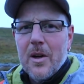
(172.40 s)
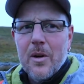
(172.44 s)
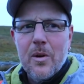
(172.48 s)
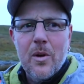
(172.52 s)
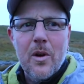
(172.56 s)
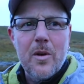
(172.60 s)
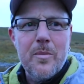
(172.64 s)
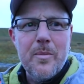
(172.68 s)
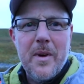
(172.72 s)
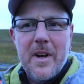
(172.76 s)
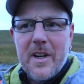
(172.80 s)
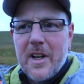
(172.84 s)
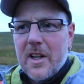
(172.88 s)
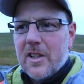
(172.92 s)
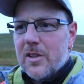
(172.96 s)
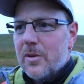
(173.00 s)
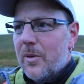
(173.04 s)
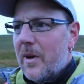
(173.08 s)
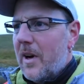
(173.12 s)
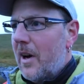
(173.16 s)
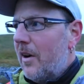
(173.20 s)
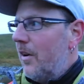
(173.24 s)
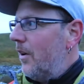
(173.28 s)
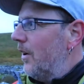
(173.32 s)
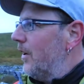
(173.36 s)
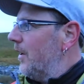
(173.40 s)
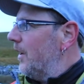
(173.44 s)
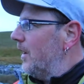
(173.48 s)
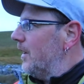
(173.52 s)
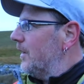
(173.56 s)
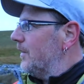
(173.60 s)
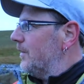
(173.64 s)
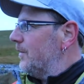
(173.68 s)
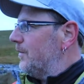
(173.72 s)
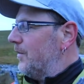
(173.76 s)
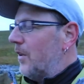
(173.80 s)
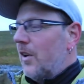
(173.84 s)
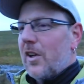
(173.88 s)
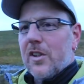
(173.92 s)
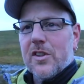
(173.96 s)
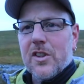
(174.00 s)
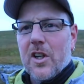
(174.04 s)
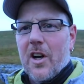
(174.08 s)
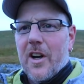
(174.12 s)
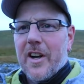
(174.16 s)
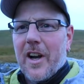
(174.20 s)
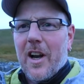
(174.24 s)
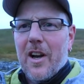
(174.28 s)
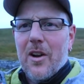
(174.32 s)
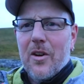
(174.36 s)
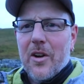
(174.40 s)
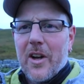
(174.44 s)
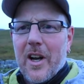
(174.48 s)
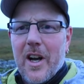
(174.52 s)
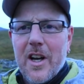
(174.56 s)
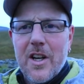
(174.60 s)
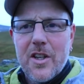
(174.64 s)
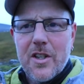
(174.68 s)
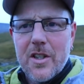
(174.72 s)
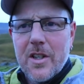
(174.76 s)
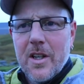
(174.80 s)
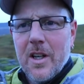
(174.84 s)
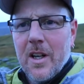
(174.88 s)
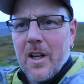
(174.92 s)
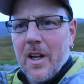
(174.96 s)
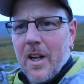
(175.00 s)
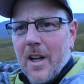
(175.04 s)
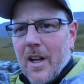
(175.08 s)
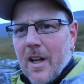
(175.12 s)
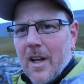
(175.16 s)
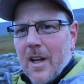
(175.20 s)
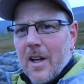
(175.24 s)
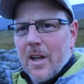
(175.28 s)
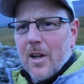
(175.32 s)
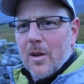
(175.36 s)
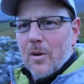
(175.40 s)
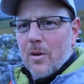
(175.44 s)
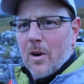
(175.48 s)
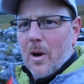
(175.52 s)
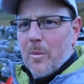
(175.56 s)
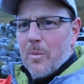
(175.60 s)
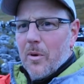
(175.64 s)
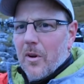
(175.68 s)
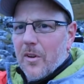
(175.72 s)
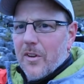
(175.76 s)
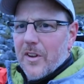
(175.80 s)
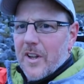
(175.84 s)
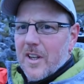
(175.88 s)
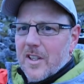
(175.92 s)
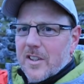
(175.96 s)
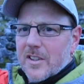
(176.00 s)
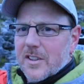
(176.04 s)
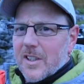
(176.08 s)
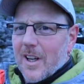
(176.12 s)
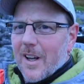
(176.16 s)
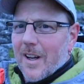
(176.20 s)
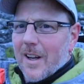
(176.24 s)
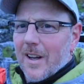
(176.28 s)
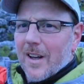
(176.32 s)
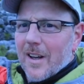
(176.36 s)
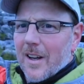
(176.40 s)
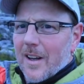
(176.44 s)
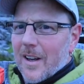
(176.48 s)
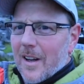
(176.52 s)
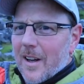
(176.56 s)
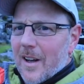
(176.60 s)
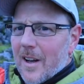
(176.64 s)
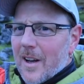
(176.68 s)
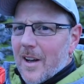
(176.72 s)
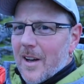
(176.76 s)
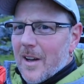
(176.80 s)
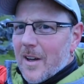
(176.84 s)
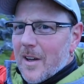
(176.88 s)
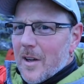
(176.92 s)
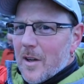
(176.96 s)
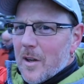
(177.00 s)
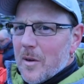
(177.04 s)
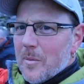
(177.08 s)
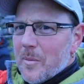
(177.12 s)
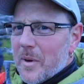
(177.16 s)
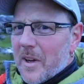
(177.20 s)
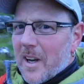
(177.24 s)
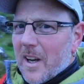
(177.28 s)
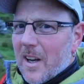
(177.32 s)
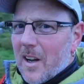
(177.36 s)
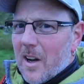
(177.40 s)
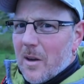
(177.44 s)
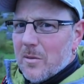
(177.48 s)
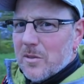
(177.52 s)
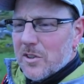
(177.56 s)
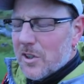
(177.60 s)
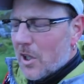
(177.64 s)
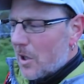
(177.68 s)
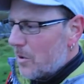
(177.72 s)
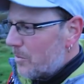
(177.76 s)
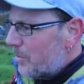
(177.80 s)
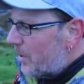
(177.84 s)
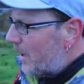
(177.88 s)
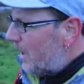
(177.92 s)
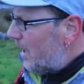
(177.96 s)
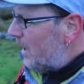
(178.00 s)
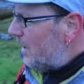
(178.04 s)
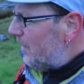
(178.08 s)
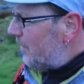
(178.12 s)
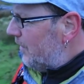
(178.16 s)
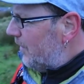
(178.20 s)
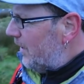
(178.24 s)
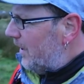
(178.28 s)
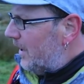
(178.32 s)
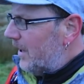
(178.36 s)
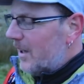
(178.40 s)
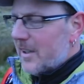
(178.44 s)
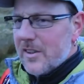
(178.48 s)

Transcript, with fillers: Well, we've made it to our first kind of location. We're up on this bit of limestone path.